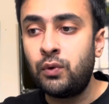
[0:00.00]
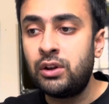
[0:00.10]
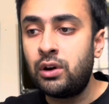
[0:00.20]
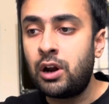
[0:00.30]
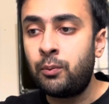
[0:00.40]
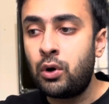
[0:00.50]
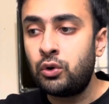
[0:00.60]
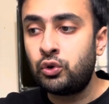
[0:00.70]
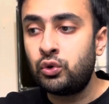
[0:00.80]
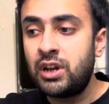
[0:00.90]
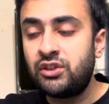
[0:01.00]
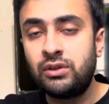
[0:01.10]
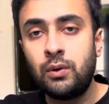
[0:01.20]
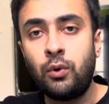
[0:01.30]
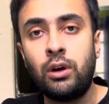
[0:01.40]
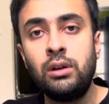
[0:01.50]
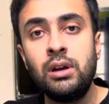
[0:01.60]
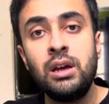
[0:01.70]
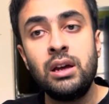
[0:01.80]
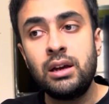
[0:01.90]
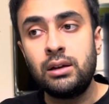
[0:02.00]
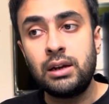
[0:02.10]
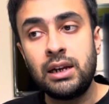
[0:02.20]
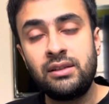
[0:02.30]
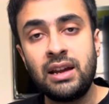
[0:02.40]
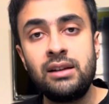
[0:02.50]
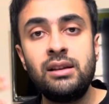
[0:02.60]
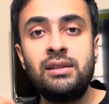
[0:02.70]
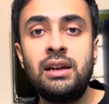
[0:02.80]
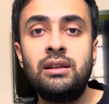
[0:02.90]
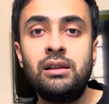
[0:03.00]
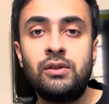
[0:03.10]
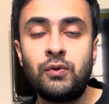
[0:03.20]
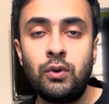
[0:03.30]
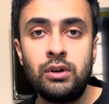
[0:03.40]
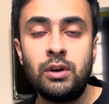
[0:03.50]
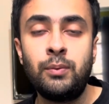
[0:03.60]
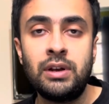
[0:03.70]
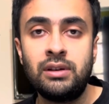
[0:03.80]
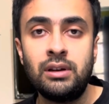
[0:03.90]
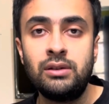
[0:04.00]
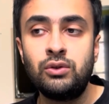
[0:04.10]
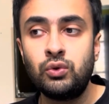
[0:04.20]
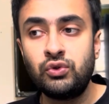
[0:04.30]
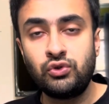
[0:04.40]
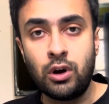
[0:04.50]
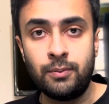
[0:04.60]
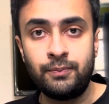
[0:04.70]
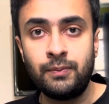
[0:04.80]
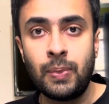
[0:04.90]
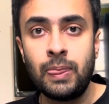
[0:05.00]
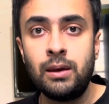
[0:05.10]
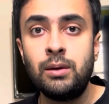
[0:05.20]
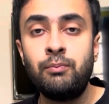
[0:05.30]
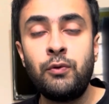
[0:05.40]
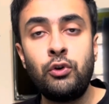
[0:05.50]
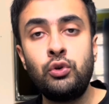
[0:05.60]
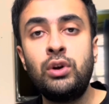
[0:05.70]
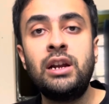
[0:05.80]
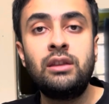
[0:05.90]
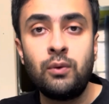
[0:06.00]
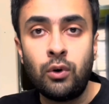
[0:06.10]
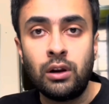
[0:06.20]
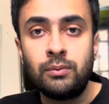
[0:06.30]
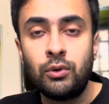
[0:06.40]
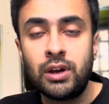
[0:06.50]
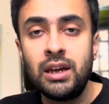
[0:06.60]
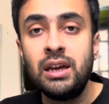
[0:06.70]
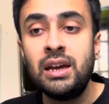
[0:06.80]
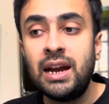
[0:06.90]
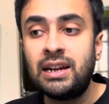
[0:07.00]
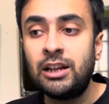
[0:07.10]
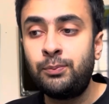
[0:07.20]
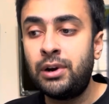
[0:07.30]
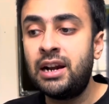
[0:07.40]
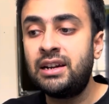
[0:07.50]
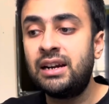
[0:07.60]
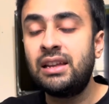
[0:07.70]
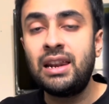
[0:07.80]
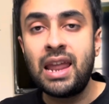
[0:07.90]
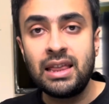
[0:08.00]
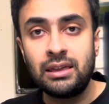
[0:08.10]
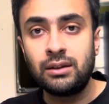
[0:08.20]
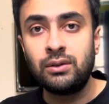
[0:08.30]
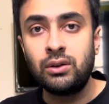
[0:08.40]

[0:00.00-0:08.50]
when you are about to reach the wall, it sends a signals for your muscles to stop before you hit the wall. Okay, it has predicted the length